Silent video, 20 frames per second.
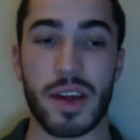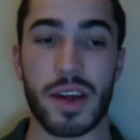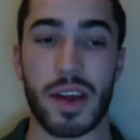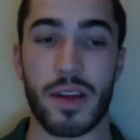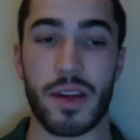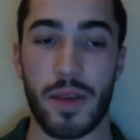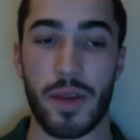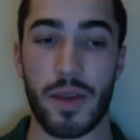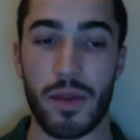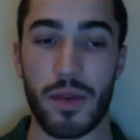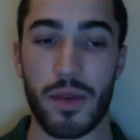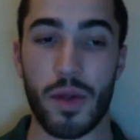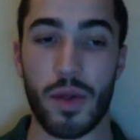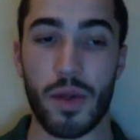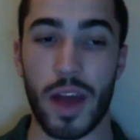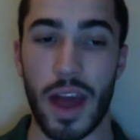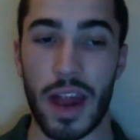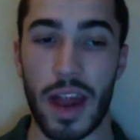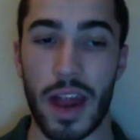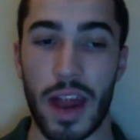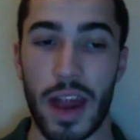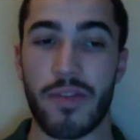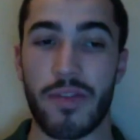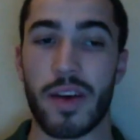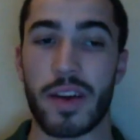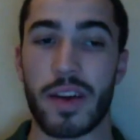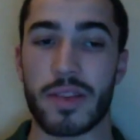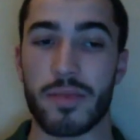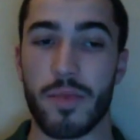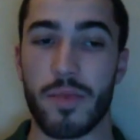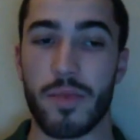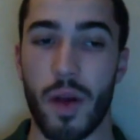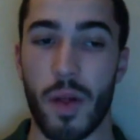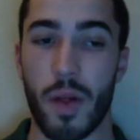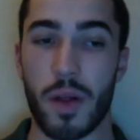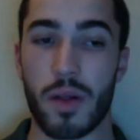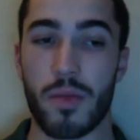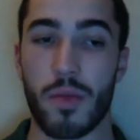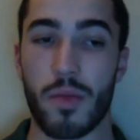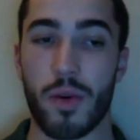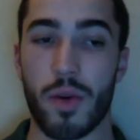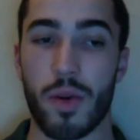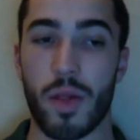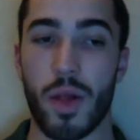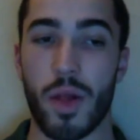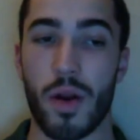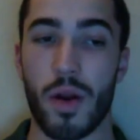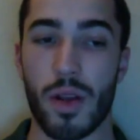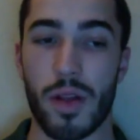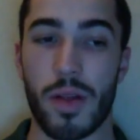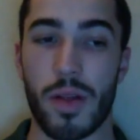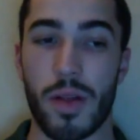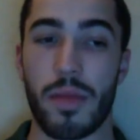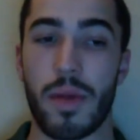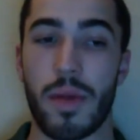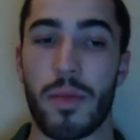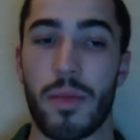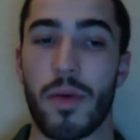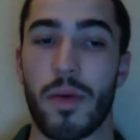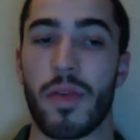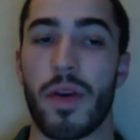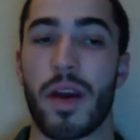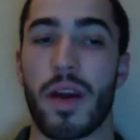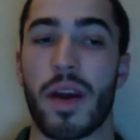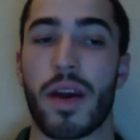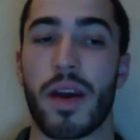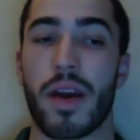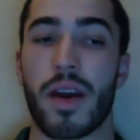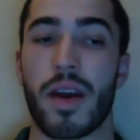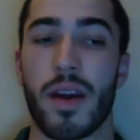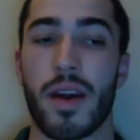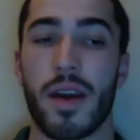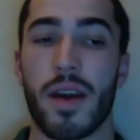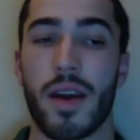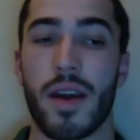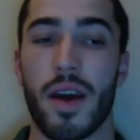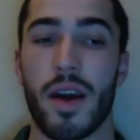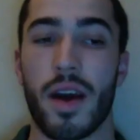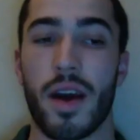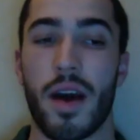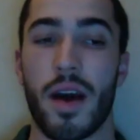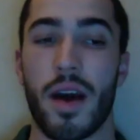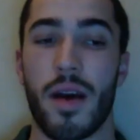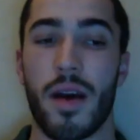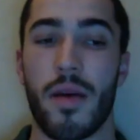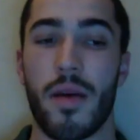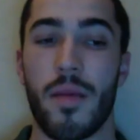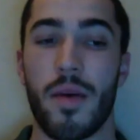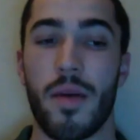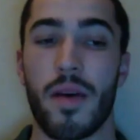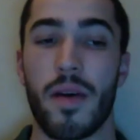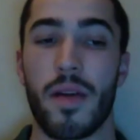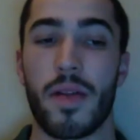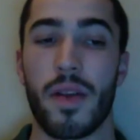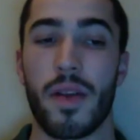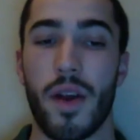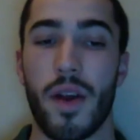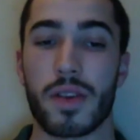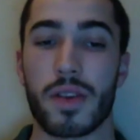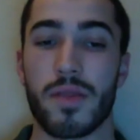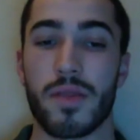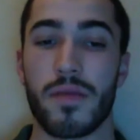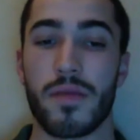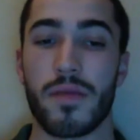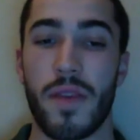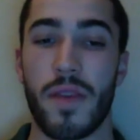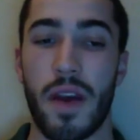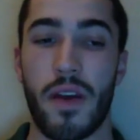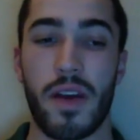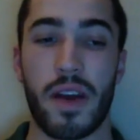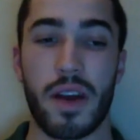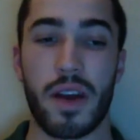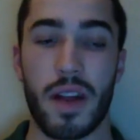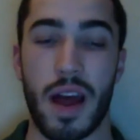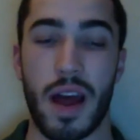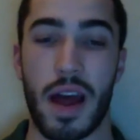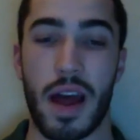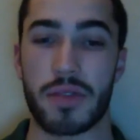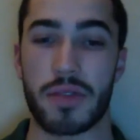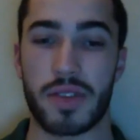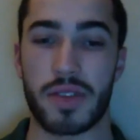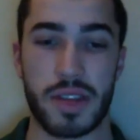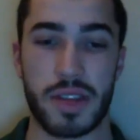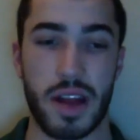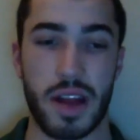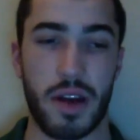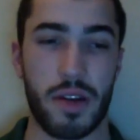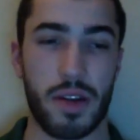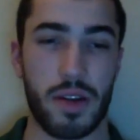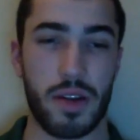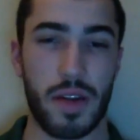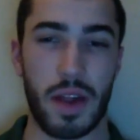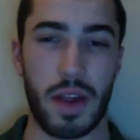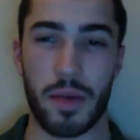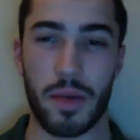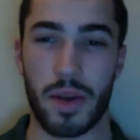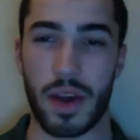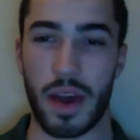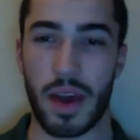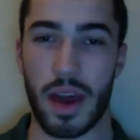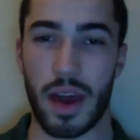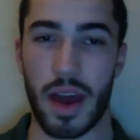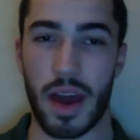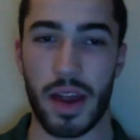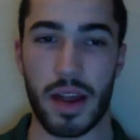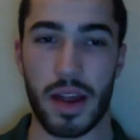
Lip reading: when you look at it, I feel like it's a little more loaded than people think. There are some very good options down here that I'm looking at.